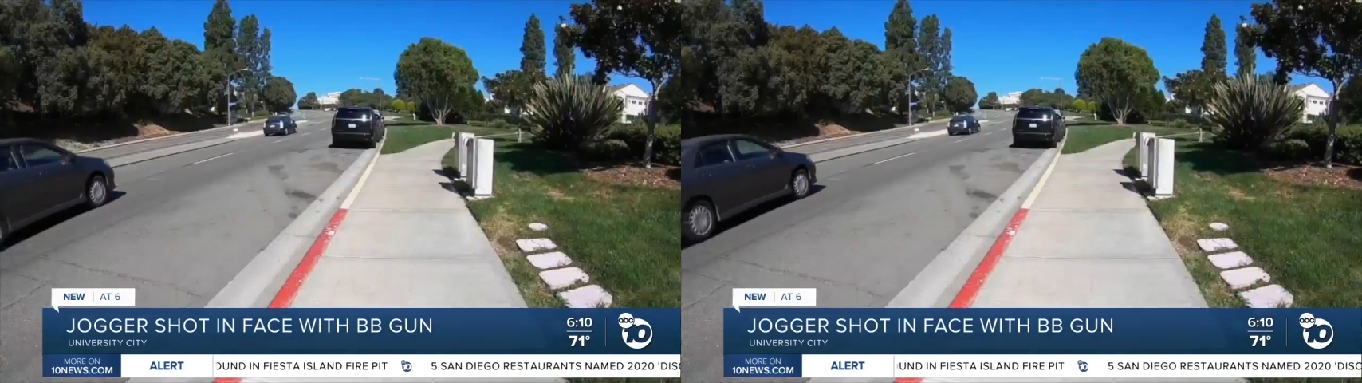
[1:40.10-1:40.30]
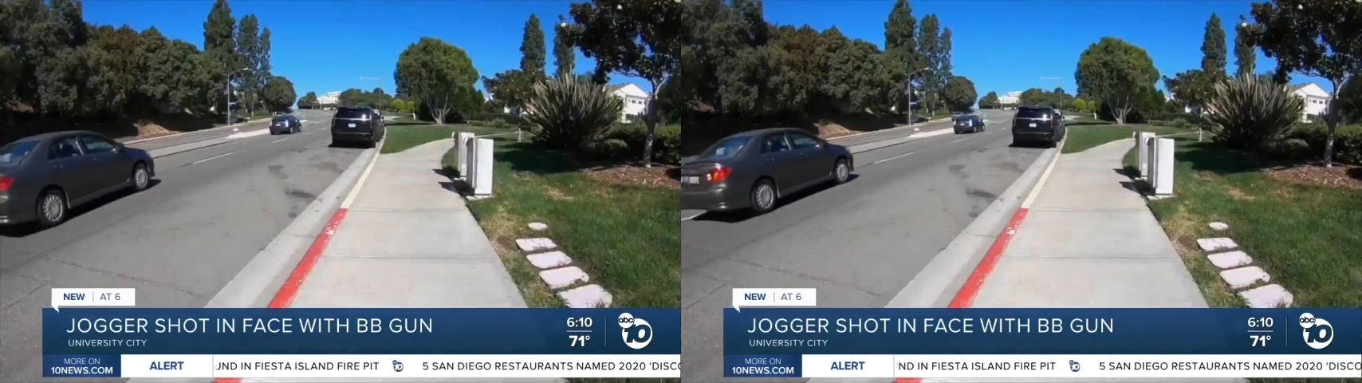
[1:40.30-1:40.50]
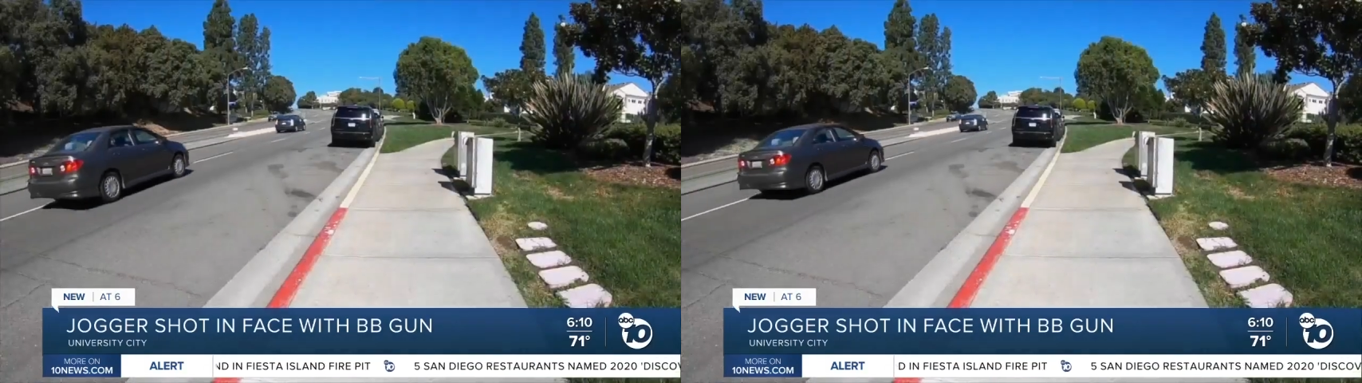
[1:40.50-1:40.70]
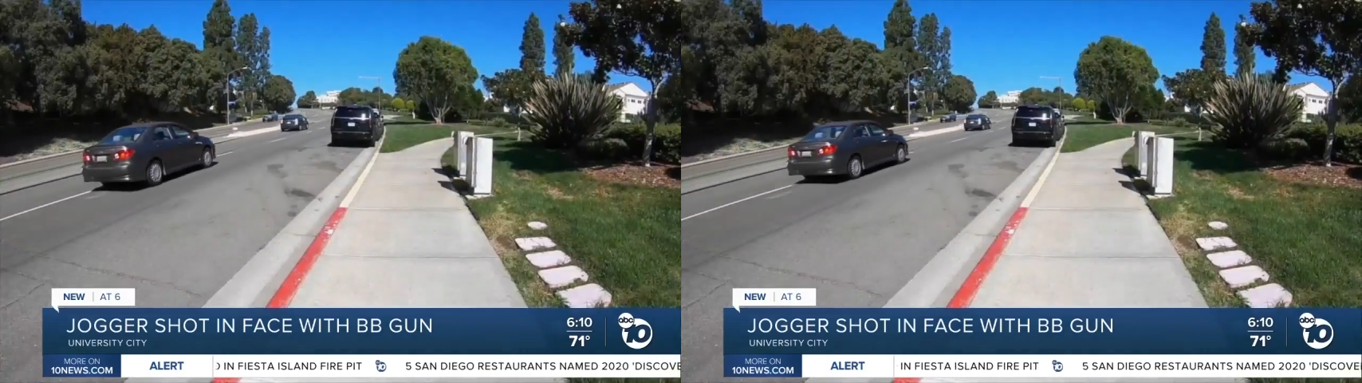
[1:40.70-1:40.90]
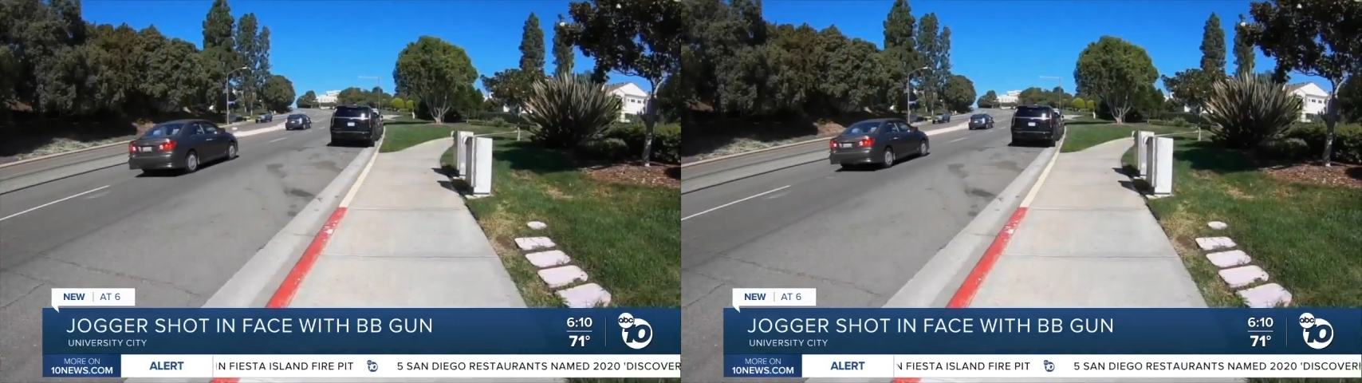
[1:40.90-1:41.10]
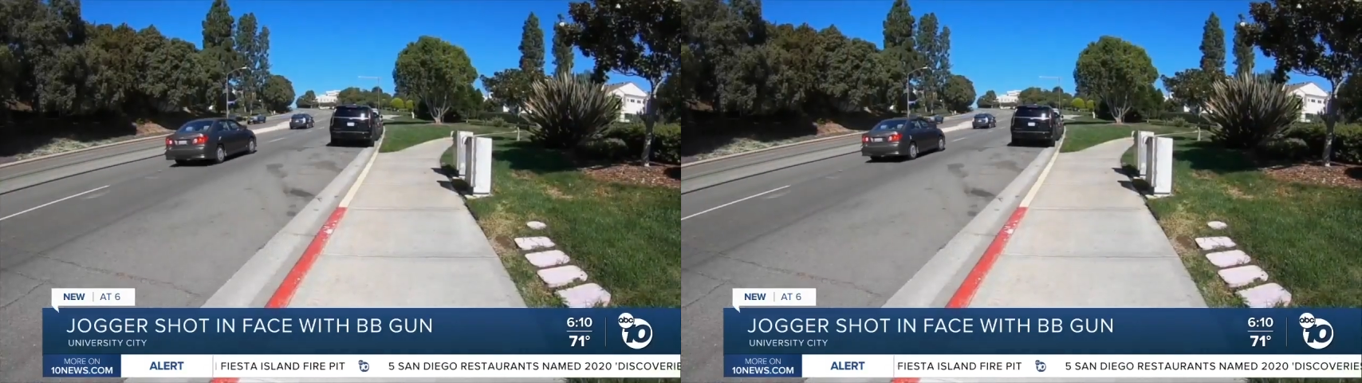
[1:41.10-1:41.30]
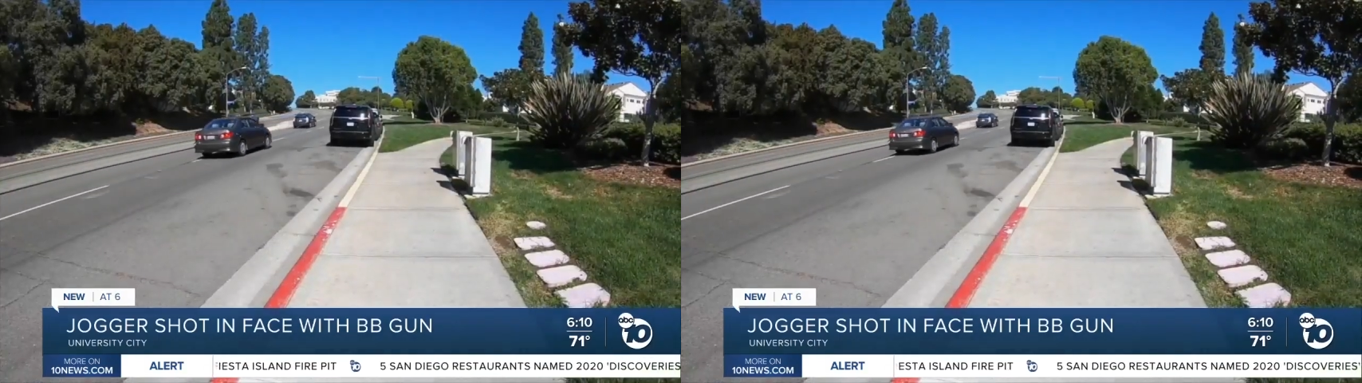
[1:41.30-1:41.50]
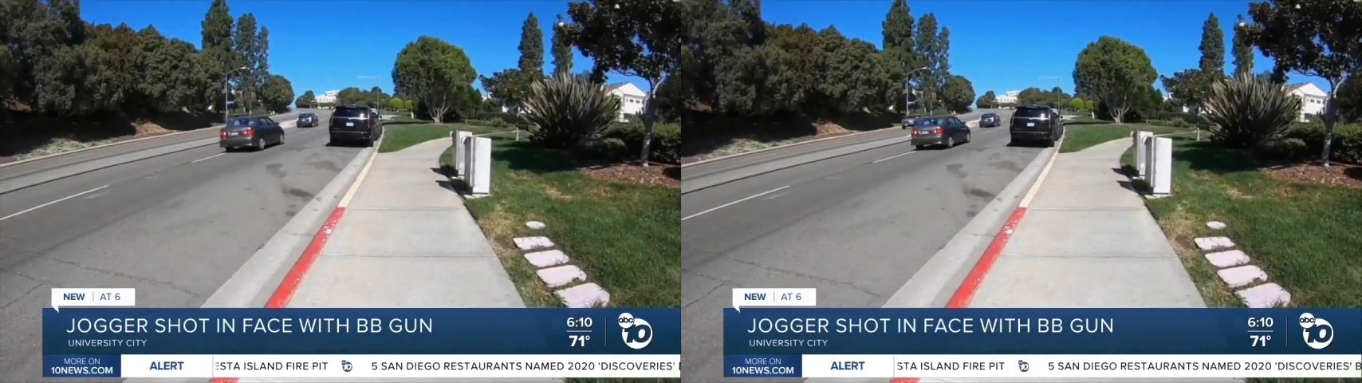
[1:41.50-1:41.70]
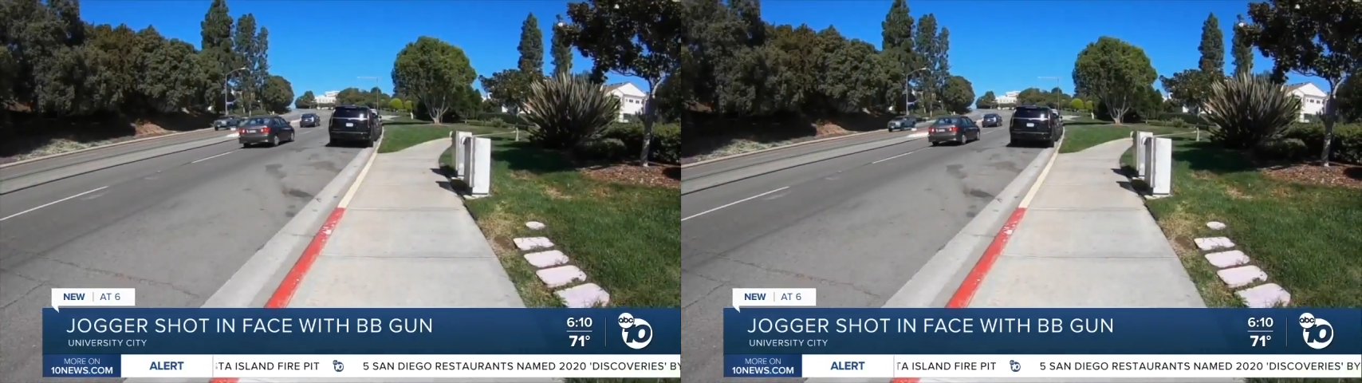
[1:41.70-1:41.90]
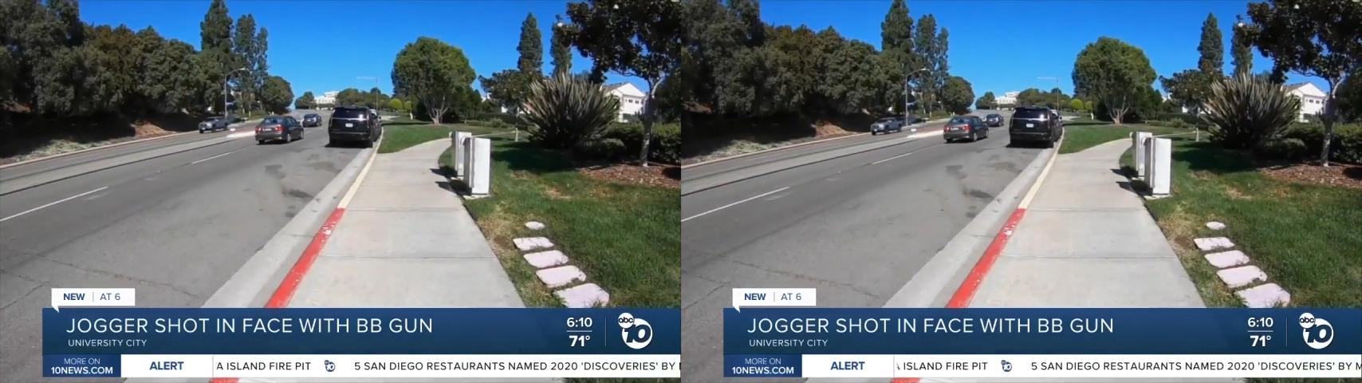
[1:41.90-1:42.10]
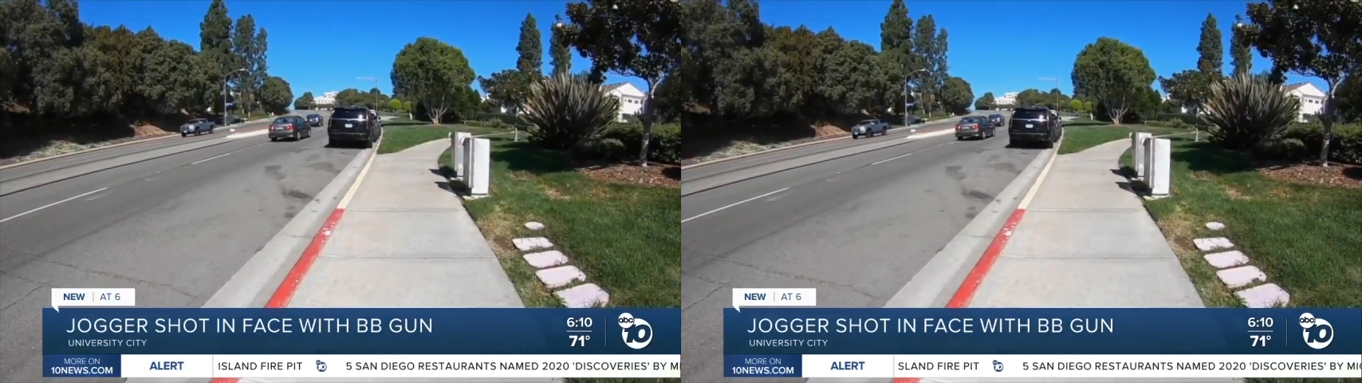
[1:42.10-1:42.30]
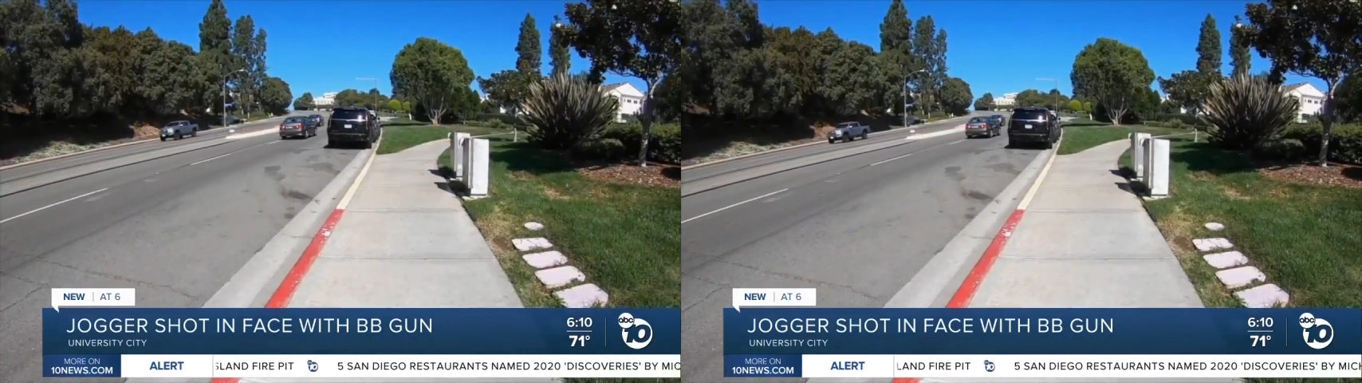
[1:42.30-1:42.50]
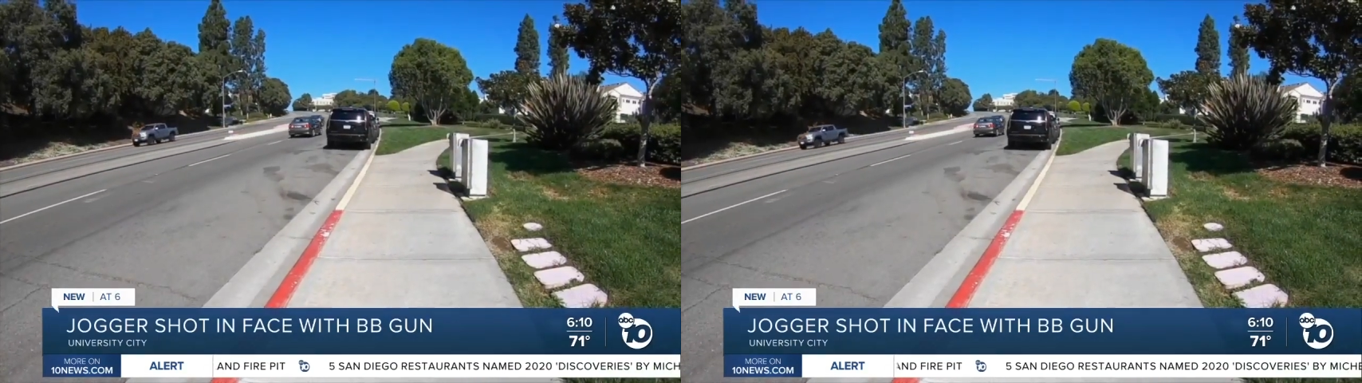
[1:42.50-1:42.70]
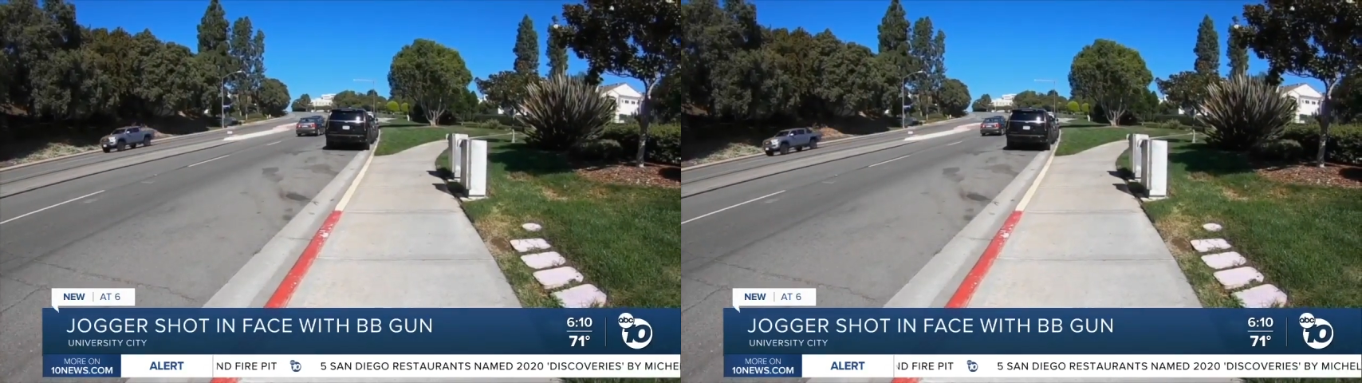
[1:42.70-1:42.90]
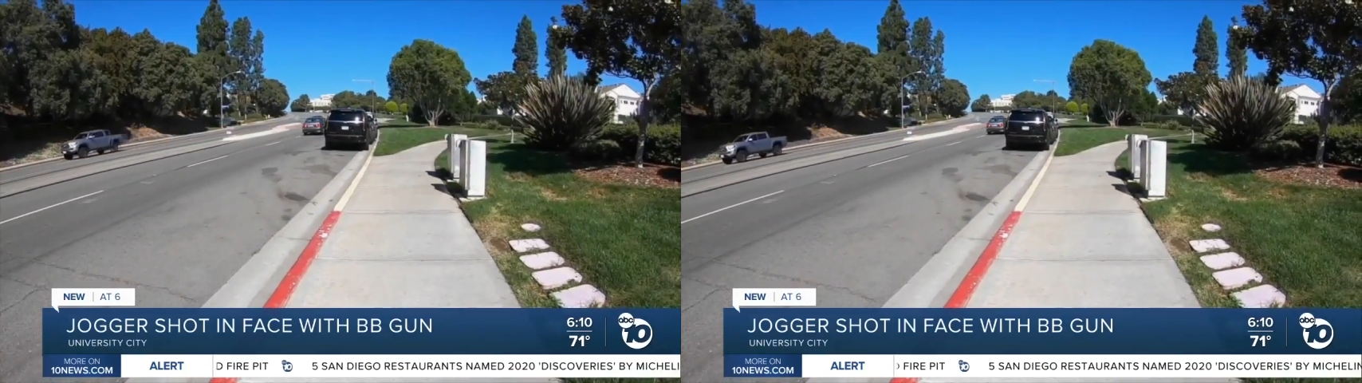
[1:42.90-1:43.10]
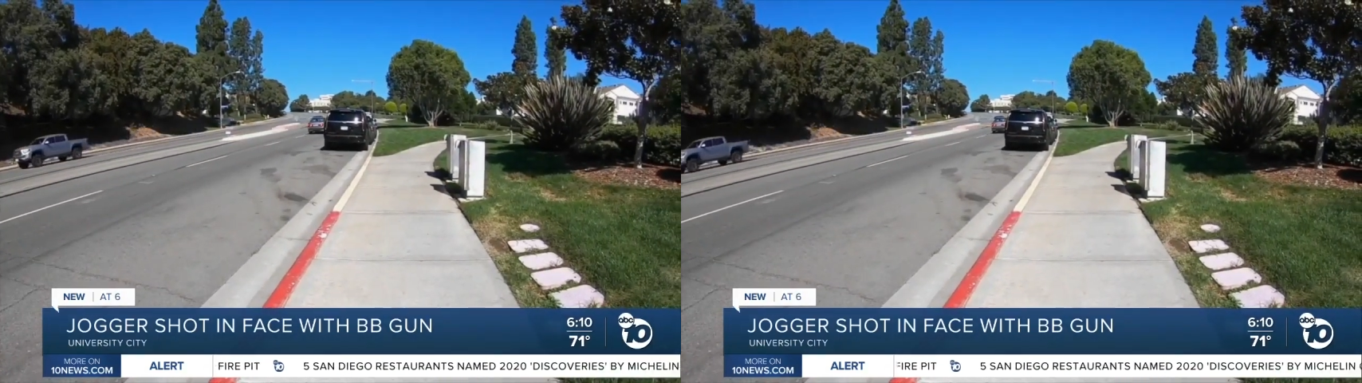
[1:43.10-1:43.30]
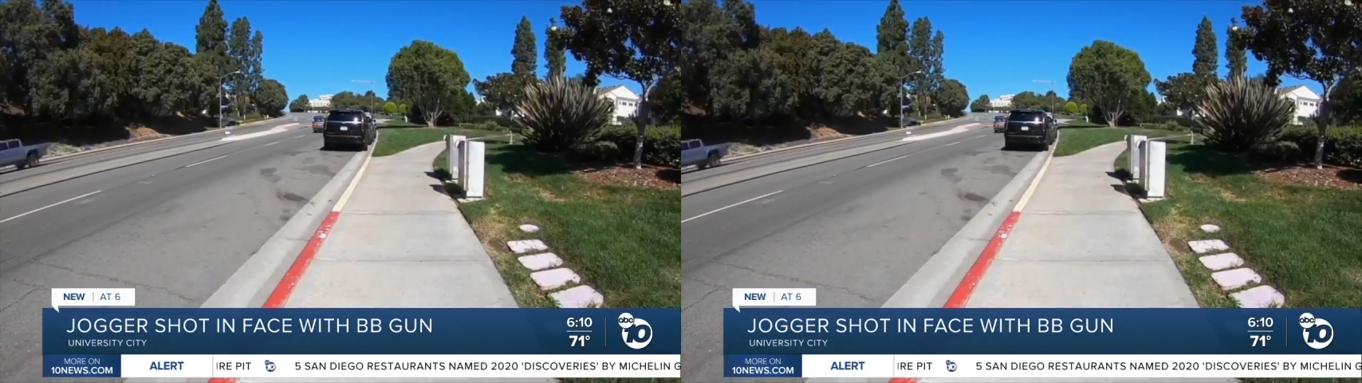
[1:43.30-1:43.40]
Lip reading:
Nobody's mouth can be seen.